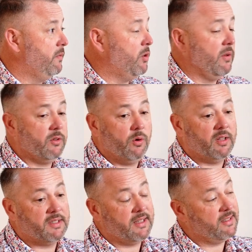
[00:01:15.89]
You don't have to go
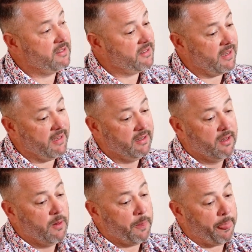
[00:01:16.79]
outside of the state.
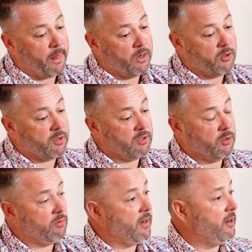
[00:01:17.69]
You can
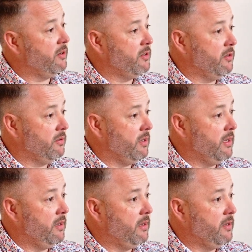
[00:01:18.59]
do it right here in your
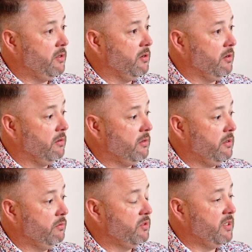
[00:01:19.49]

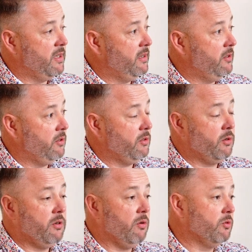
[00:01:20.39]
own city. You can do
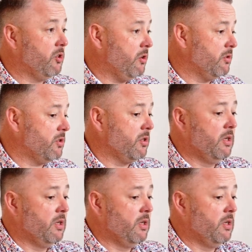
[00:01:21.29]
it in your own church.